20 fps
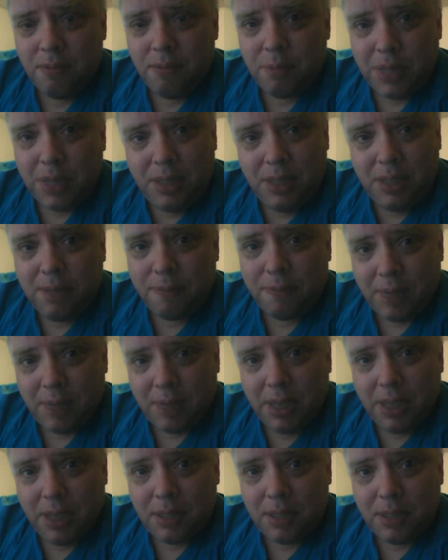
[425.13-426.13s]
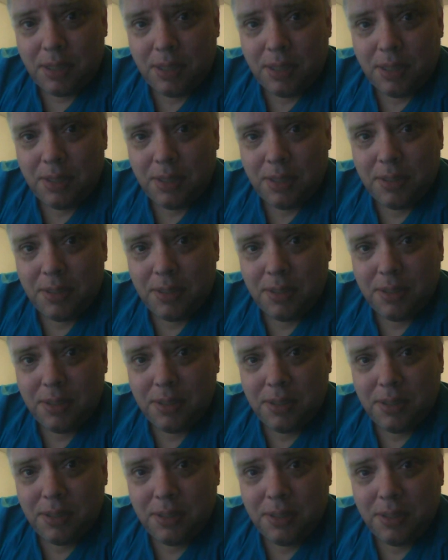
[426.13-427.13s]
Be defiant.
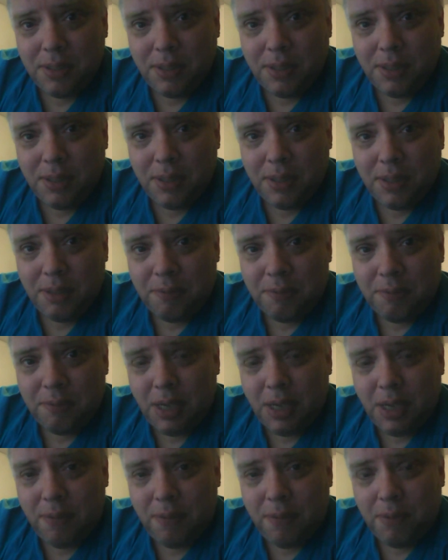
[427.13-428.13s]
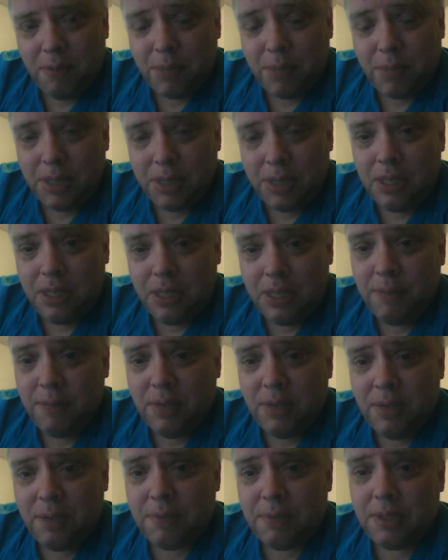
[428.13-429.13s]
If you have an opinion,
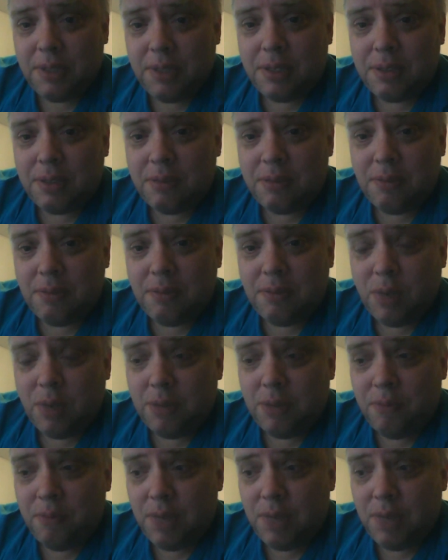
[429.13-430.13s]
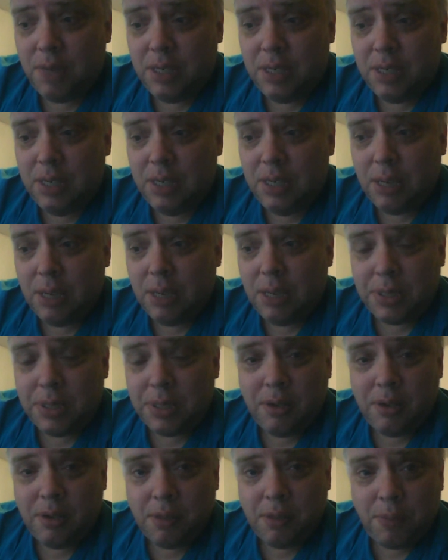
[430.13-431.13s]
even if it's what 99%
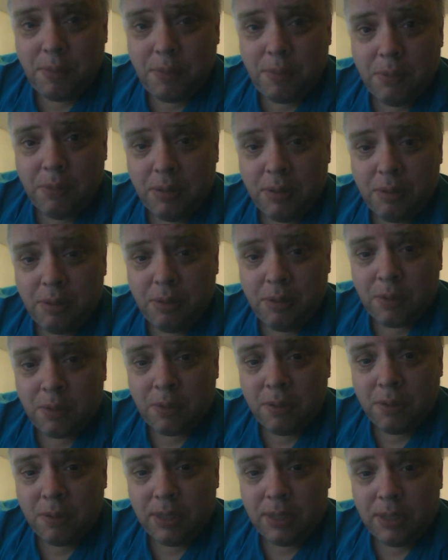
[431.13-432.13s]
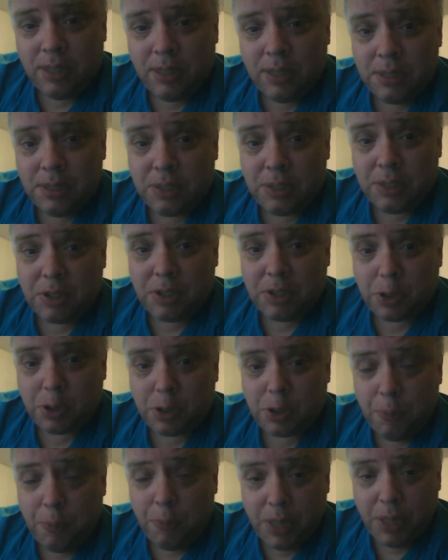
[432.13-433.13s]
of the people of the world think is
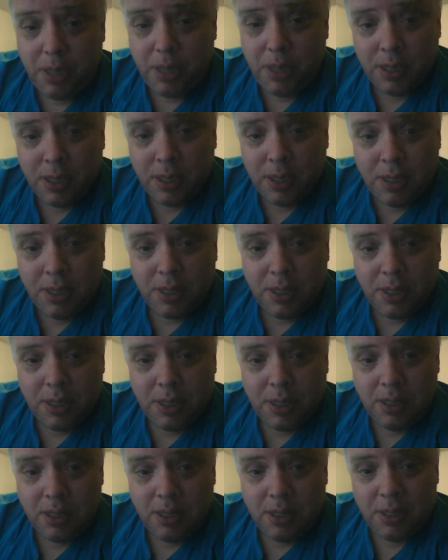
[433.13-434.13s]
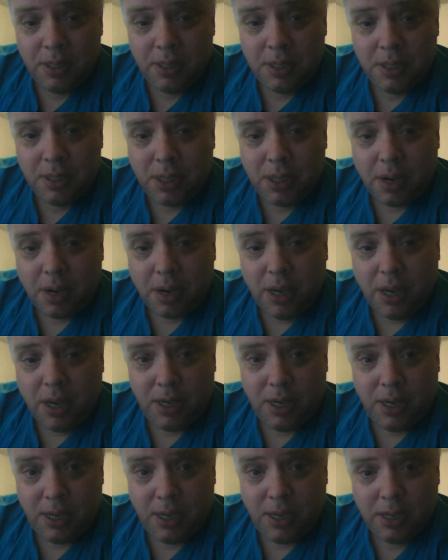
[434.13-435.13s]
stupid, share
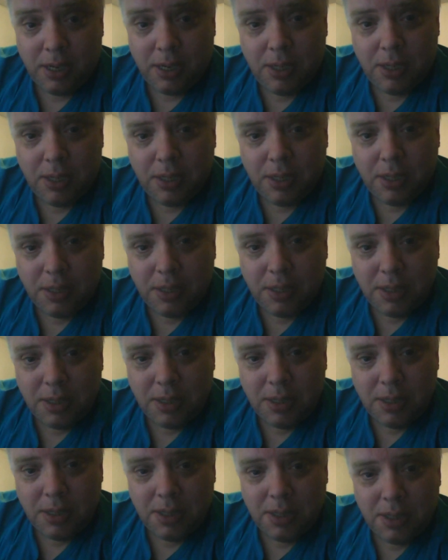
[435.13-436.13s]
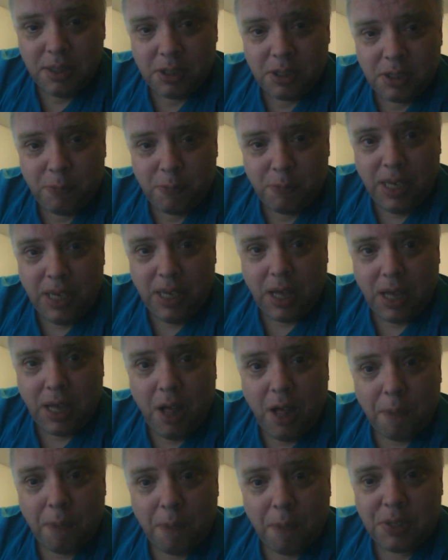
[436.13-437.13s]
it. Speak
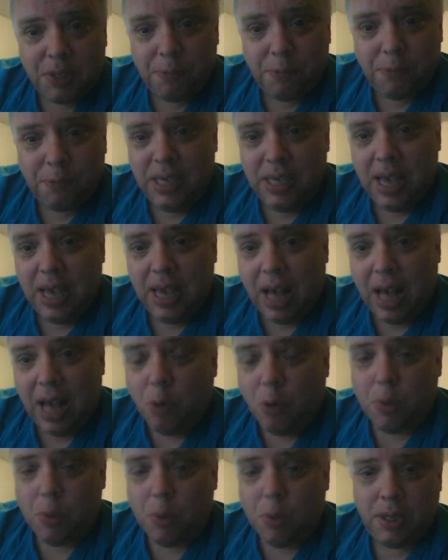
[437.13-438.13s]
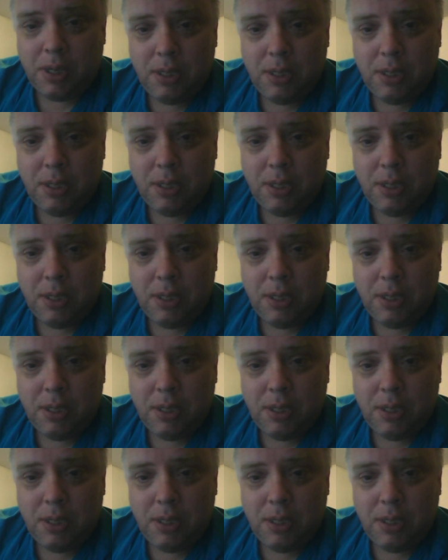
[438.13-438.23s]
up. Speak out.